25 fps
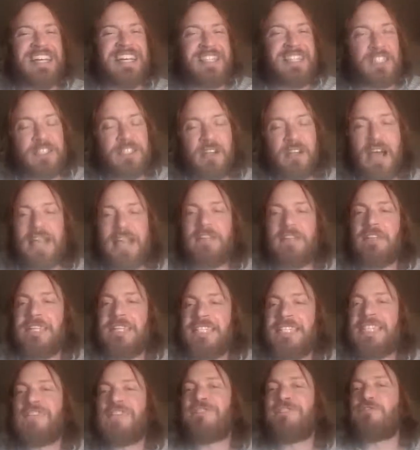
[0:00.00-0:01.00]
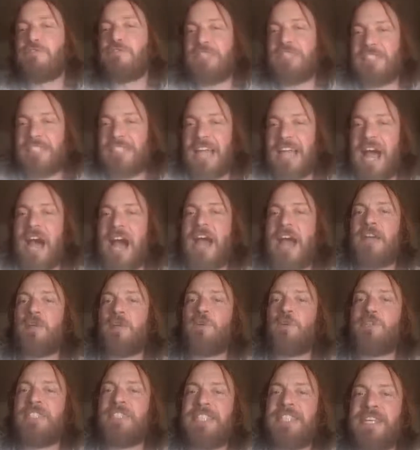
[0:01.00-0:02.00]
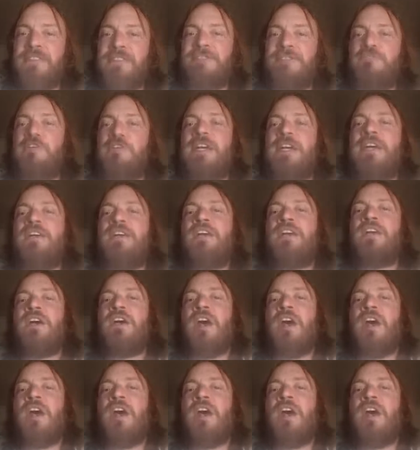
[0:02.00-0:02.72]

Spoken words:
slightly different styles, different